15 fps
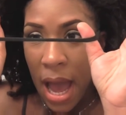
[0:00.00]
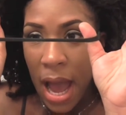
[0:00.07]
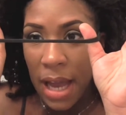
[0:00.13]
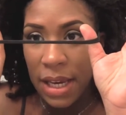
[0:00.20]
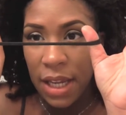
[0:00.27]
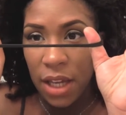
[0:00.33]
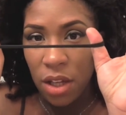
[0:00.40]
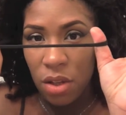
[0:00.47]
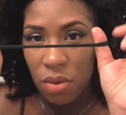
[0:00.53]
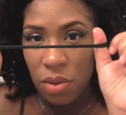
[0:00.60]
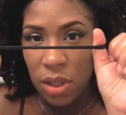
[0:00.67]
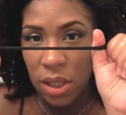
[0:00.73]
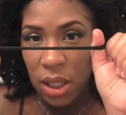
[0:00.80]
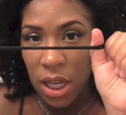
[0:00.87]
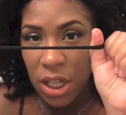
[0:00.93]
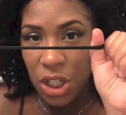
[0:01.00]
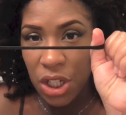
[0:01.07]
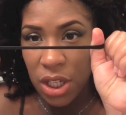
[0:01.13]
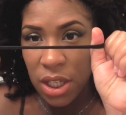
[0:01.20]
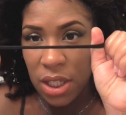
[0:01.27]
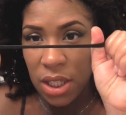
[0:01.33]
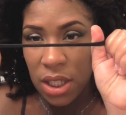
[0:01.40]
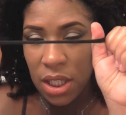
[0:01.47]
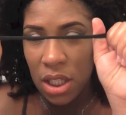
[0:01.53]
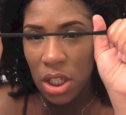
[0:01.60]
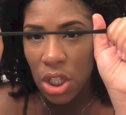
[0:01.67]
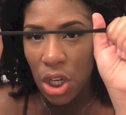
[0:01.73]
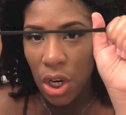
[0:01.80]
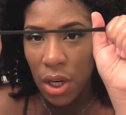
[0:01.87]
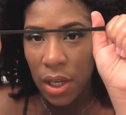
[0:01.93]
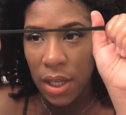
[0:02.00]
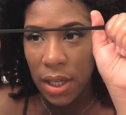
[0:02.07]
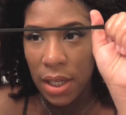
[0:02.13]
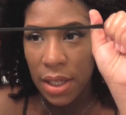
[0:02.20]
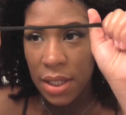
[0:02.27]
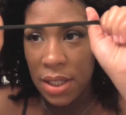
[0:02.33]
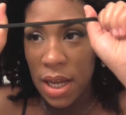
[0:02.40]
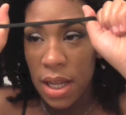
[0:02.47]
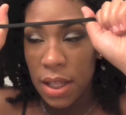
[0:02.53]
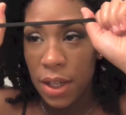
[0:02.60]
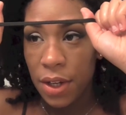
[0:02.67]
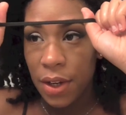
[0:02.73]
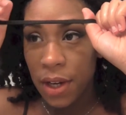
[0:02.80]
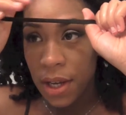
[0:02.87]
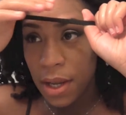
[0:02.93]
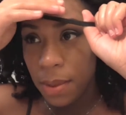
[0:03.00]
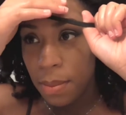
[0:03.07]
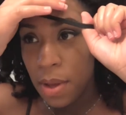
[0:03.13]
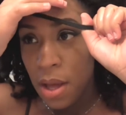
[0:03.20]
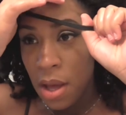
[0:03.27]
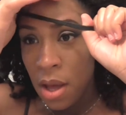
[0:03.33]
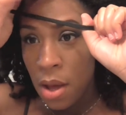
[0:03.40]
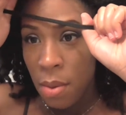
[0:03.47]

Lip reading: I did use Lush's dirty styling cream,